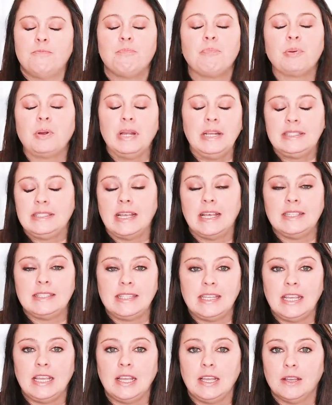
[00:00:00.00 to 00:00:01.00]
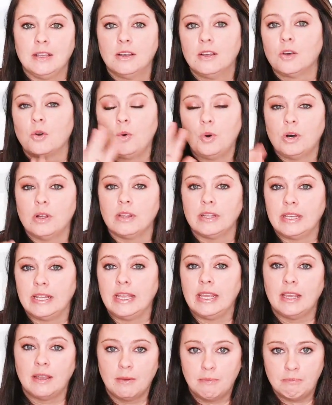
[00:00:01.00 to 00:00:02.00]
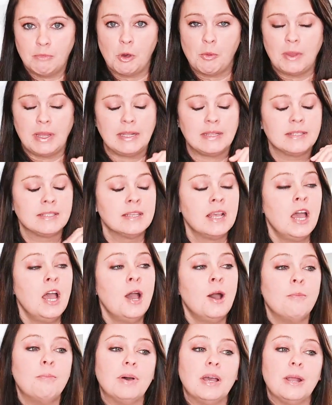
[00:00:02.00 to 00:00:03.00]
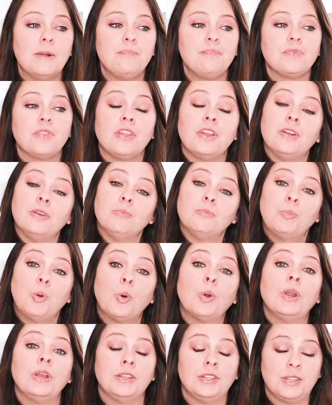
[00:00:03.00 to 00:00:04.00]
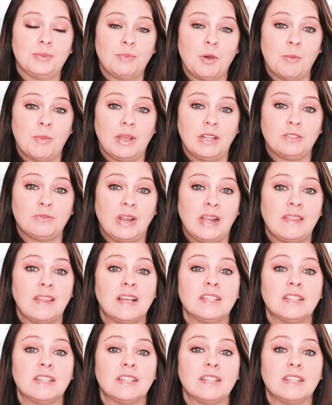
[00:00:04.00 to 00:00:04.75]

princessy quality moments, but they're important moments, right?